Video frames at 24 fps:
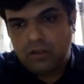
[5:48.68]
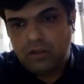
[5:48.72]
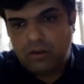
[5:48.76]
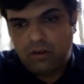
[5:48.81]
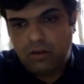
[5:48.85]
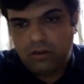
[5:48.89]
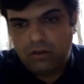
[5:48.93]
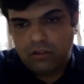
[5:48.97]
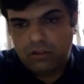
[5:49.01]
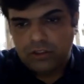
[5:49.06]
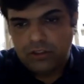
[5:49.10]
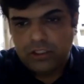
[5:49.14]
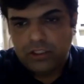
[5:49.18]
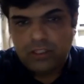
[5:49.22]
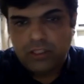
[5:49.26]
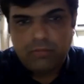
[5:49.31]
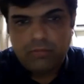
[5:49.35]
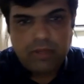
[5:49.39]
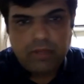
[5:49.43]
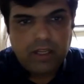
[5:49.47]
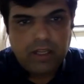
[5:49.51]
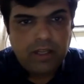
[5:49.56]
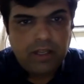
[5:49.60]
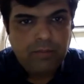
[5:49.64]
launching
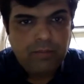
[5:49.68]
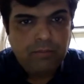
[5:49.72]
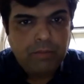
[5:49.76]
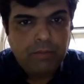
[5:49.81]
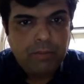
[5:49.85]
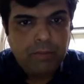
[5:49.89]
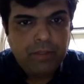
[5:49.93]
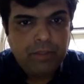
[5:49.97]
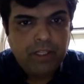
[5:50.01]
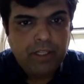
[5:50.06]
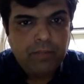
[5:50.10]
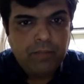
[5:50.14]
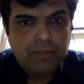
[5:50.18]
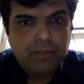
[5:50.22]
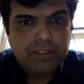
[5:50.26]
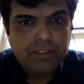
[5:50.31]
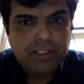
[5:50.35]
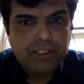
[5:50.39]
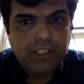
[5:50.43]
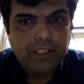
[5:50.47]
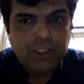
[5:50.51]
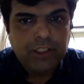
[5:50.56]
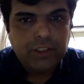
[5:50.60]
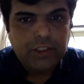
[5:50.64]
my PPT
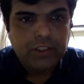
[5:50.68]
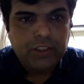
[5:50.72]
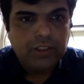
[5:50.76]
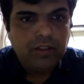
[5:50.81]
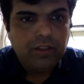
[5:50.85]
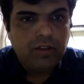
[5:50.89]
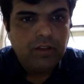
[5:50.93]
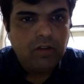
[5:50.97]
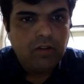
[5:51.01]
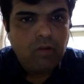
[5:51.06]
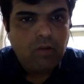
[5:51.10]
presentation.